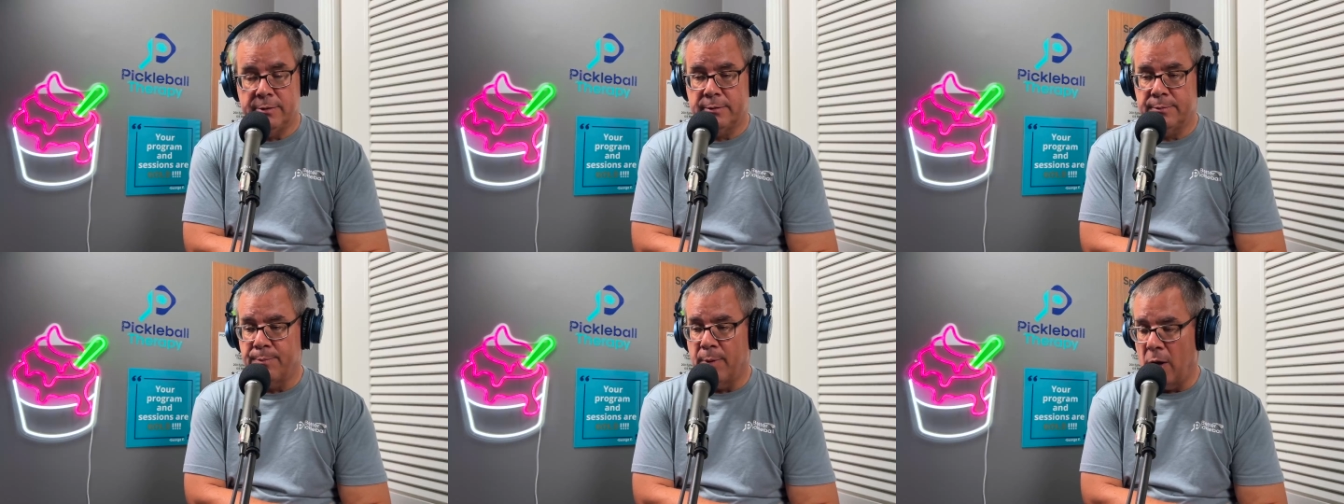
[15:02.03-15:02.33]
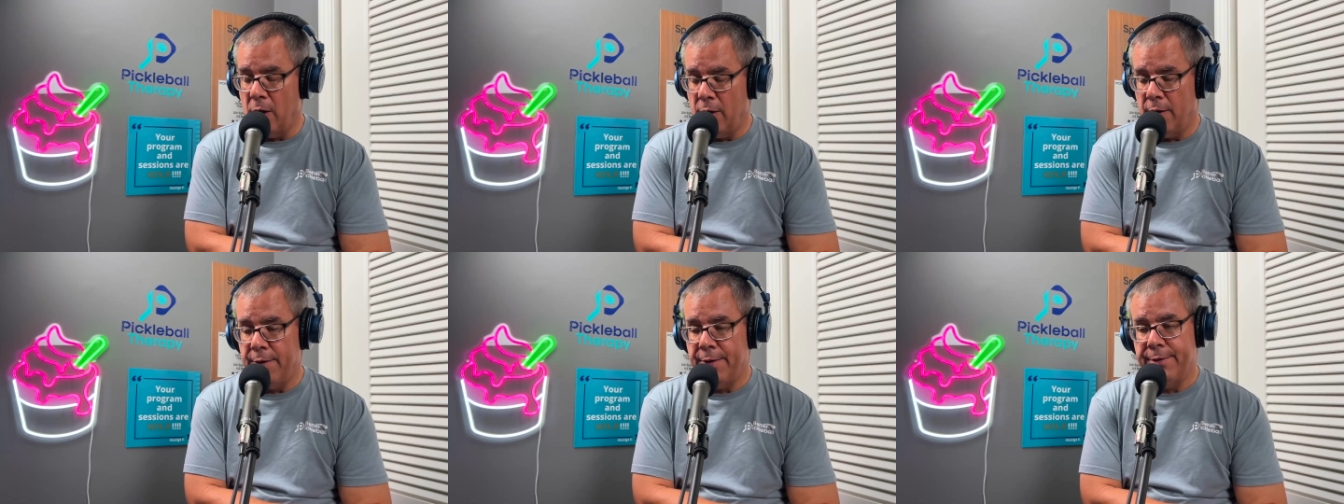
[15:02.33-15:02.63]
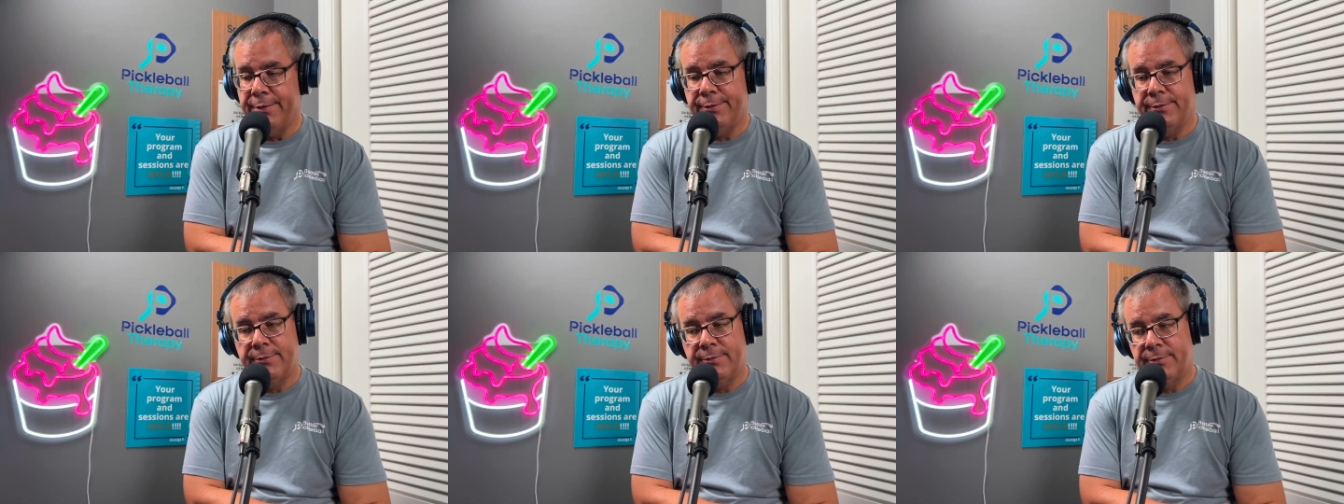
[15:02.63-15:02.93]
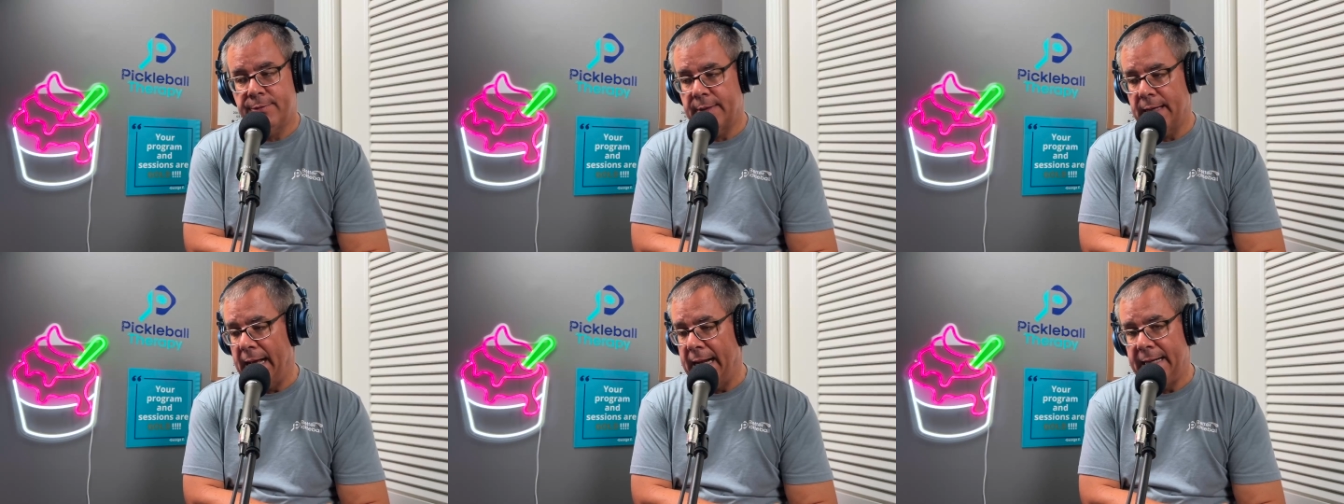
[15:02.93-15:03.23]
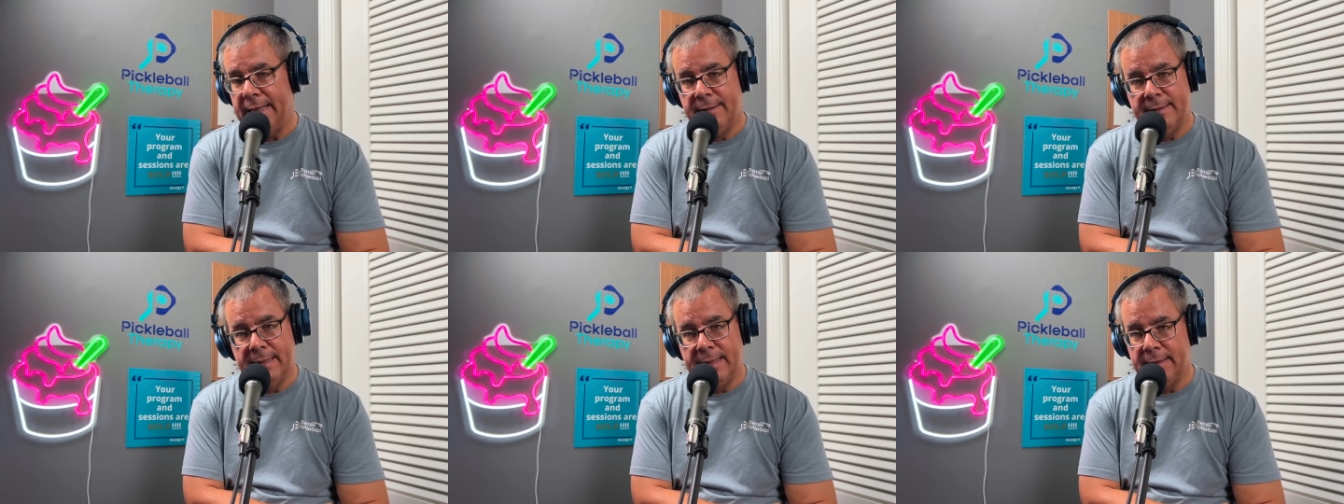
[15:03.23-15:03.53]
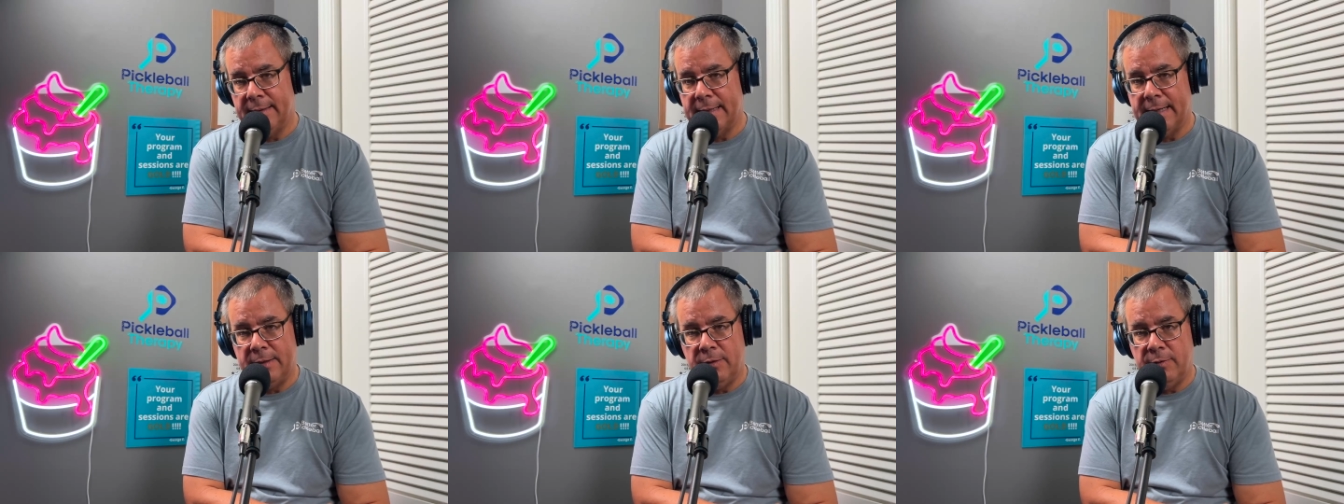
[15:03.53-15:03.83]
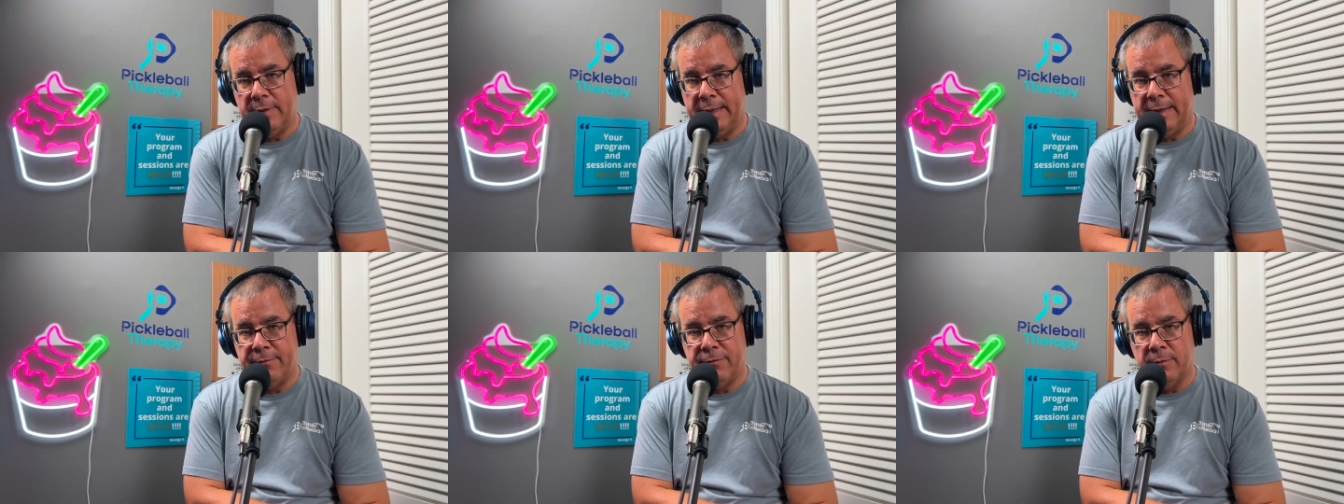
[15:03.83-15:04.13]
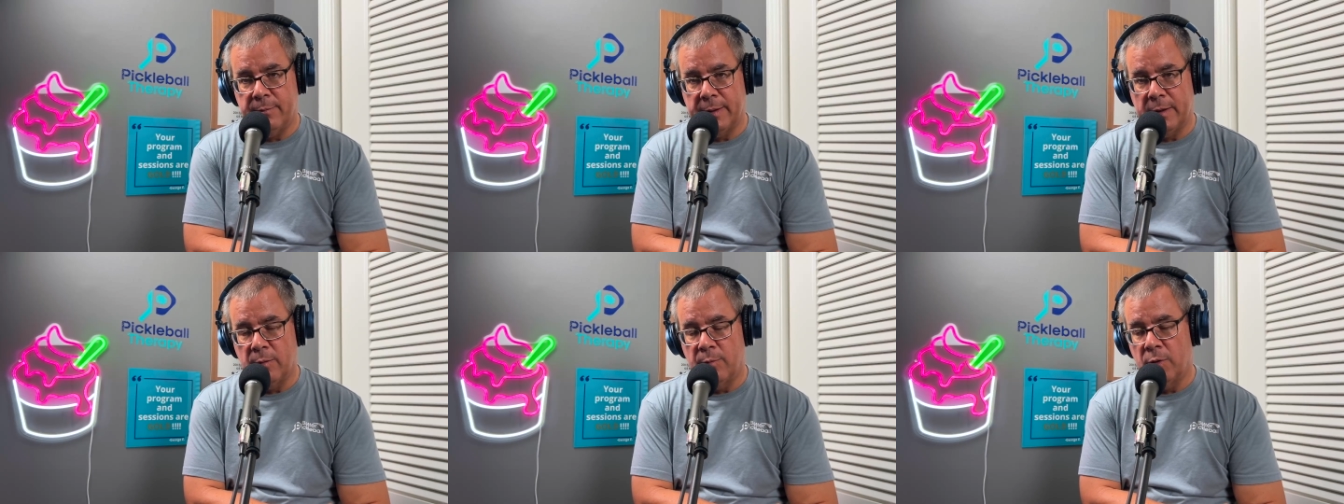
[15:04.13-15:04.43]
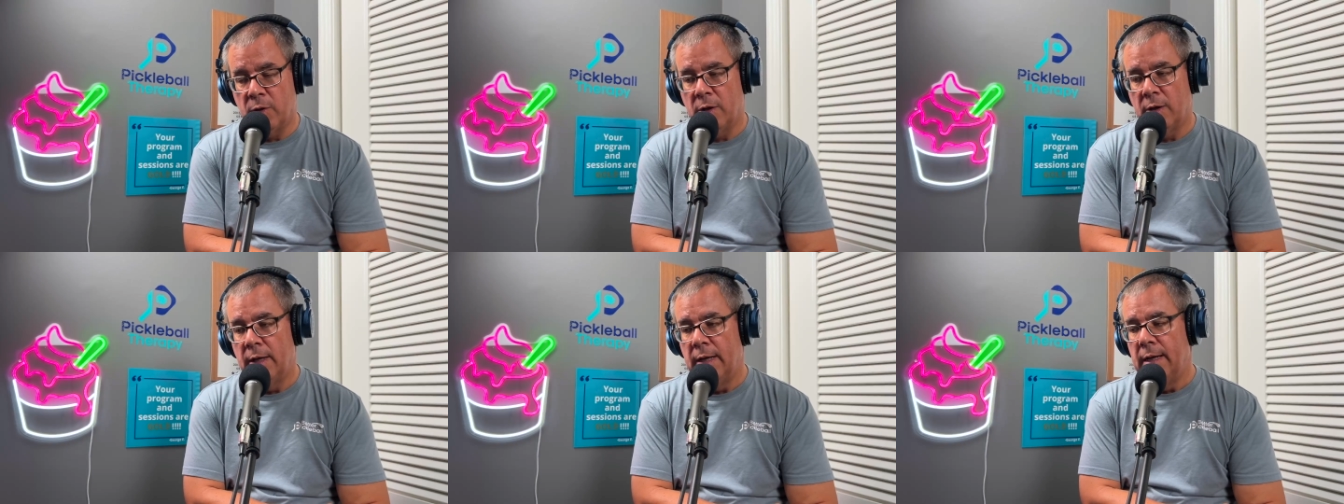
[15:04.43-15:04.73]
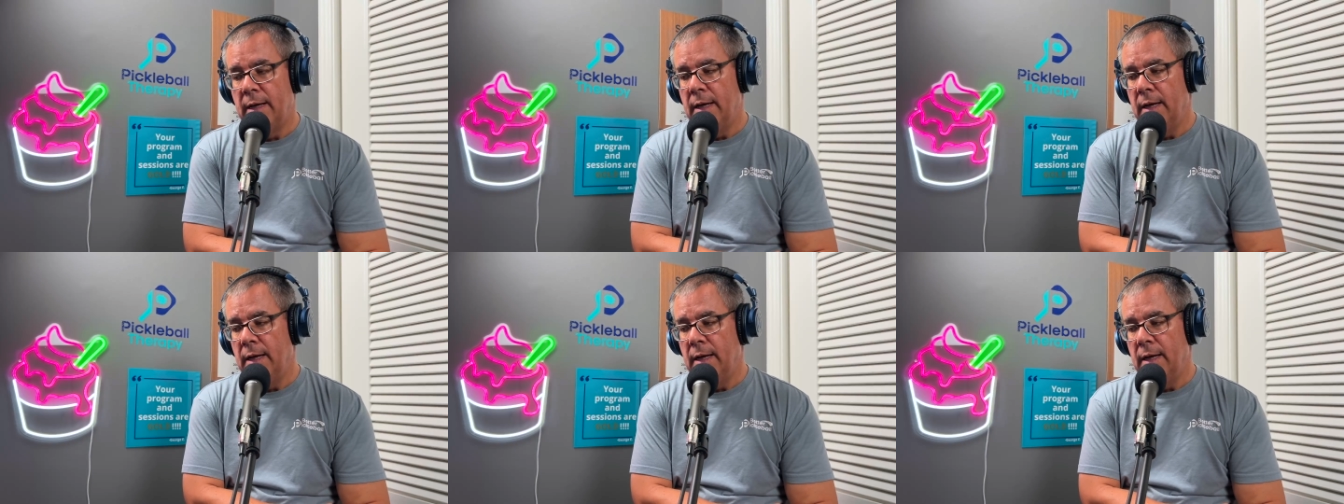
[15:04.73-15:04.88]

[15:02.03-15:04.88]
balls, anything that you need for pickleball,